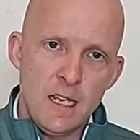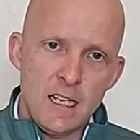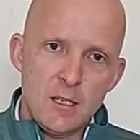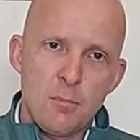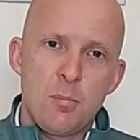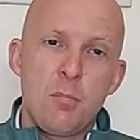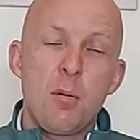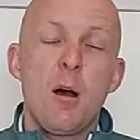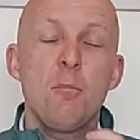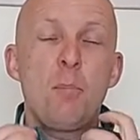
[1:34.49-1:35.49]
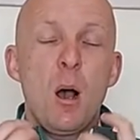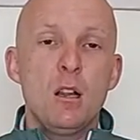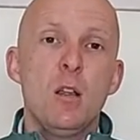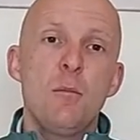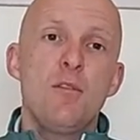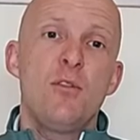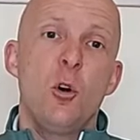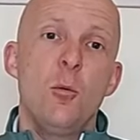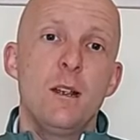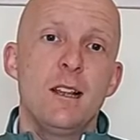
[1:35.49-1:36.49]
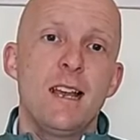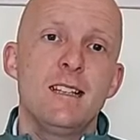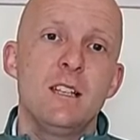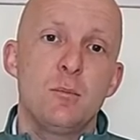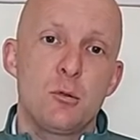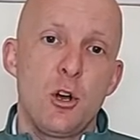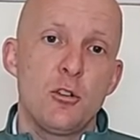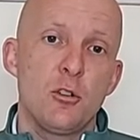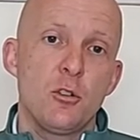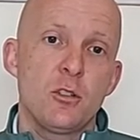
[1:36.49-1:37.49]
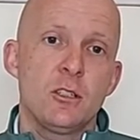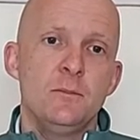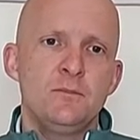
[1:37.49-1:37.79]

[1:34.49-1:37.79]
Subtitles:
It's a polymer formulated product.